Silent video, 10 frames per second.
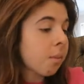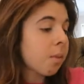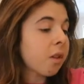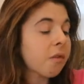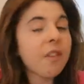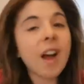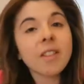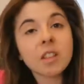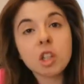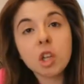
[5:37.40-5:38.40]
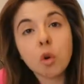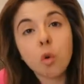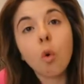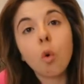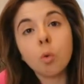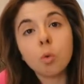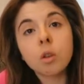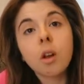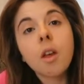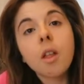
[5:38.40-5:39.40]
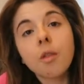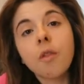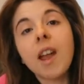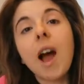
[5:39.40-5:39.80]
But the fact that she crawled 3